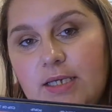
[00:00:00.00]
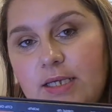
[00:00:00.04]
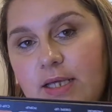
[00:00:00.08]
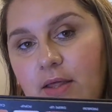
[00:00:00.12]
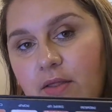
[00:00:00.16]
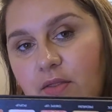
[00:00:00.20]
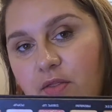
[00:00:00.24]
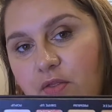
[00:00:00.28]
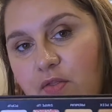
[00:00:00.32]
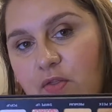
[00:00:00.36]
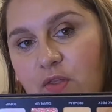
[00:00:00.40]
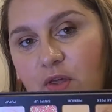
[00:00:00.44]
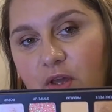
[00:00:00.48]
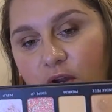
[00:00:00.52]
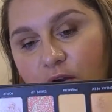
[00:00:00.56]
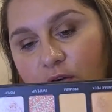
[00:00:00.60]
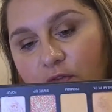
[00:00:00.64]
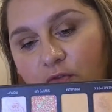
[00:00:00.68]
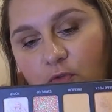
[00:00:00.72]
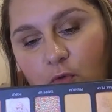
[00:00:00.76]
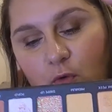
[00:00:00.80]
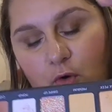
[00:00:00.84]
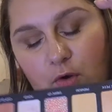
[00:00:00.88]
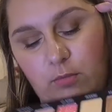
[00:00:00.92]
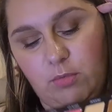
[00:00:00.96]
their
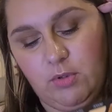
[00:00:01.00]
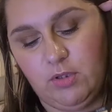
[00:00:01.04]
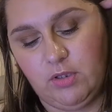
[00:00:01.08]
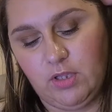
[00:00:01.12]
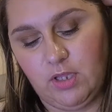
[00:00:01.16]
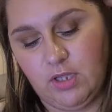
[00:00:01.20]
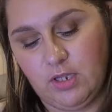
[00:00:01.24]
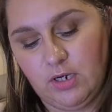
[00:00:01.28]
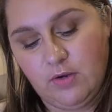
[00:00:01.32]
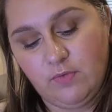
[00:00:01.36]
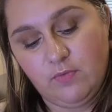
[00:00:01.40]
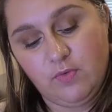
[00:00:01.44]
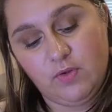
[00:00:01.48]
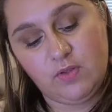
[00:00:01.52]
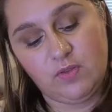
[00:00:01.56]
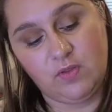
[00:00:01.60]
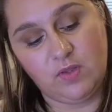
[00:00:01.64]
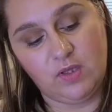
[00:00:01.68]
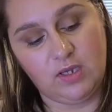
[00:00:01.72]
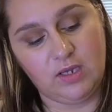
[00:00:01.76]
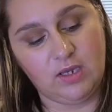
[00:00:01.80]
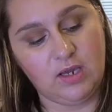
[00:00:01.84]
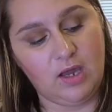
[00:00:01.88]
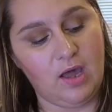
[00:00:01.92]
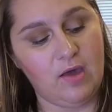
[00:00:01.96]
formula and
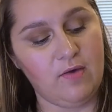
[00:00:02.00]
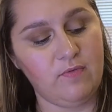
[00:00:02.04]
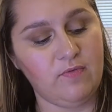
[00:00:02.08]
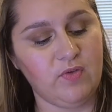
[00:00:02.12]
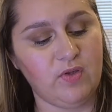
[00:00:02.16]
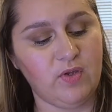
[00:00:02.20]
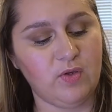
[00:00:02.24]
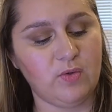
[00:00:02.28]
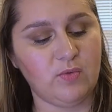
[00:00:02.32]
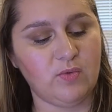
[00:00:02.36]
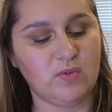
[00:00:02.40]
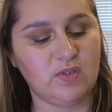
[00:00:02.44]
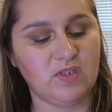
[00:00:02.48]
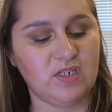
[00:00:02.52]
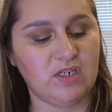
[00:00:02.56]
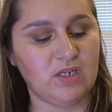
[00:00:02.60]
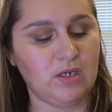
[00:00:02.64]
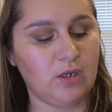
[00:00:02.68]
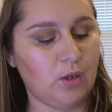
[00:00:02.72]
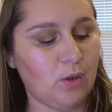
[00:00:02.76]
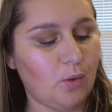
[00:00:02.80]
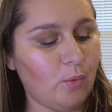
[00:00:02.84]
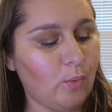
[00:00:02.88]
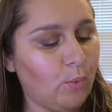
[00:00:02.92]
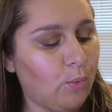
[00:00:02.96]
everything. I've used
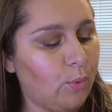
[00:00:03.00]
it